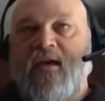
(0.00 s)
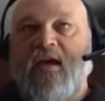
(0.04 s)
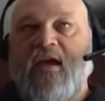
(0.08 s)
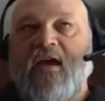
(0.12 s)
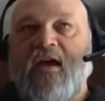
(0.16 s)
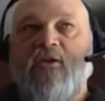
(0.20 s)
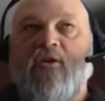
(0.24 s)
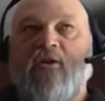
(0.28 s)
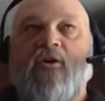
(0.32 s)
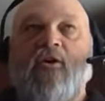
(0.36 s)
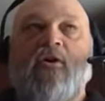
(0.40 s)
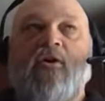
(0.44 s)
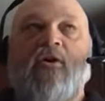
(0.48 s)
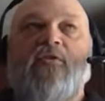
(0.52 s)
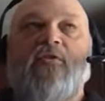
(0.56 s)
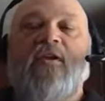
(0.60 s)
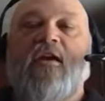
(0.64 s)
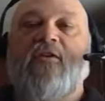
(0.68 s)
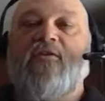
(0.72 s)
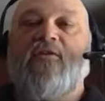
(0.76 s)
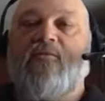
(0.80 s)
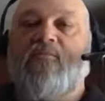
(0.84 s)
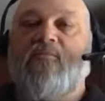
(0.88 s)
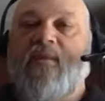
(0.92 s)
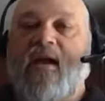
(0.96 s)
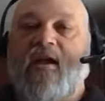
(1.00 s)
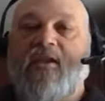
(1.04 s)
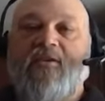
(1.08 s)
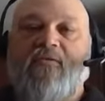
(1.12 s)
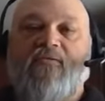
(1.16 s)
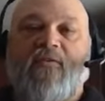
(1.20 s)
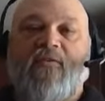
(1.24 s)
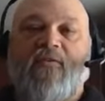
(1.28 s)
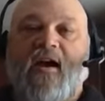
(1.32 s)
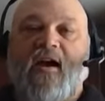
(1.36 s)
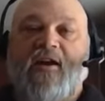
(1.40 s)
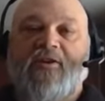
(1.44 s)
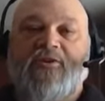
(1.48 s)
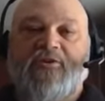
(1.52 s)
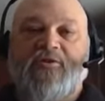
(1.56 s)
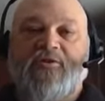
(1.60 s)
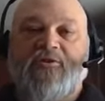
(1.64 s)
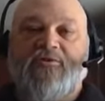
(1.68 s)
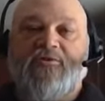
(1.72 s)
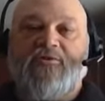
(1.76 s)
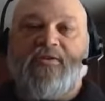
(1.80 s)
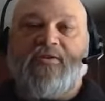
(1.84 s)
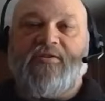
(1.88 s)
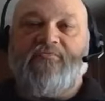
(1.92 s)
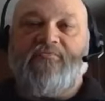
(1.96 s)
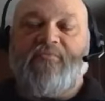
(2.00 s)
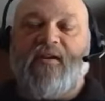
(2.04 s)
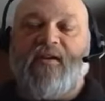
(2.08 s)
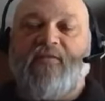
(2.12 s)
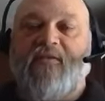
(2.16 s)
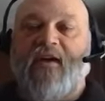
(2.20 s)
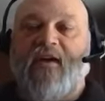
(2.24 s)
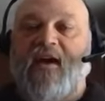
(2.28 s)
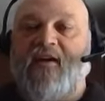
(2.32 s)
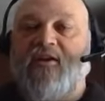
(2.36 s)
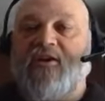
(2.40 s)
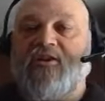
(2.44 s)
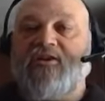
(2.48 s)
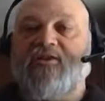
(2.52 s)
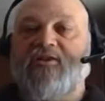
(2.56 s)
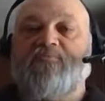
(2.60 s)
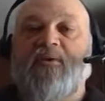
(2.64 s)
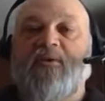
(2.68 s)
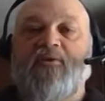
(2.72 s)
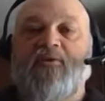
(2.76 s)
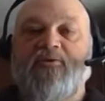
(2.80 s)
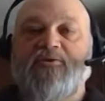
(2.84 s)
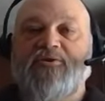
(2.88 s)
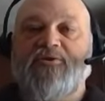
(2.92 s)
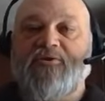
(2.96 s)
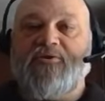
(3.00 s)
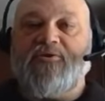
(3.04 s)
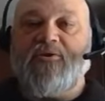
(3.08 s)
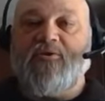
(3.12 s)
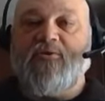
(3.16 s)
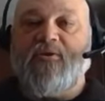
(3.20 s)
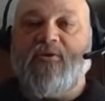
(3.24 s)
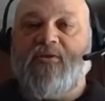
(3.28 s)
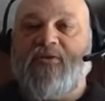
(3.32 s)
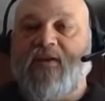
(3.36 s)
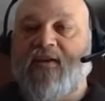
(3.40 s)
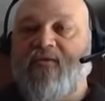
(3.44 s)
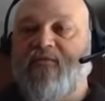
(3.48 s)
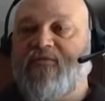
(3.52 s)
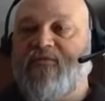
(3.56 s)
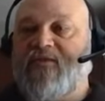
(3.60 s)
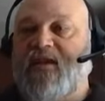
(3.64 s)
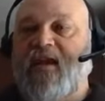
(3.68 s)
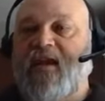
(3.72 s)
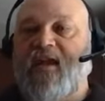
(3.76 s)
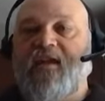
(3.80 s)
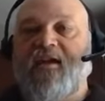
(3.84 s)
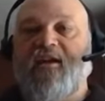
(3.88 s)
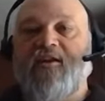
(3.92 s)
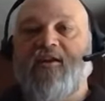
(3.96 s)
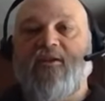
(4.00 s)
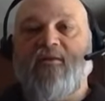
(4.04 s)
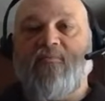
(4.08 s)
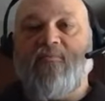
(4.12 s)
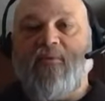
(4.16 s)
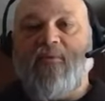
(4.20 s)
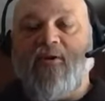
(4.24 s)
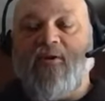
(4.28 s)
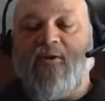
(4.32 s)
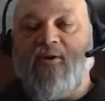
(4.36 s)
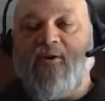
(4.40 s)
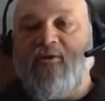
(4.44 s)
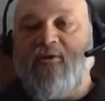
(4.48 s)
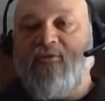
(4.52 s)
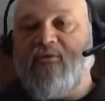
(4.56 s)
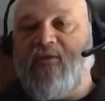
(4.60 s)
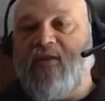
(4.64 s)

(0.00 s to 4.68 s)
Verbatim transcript: and all the other manufacturers have had exposure to it. They've taken it apart.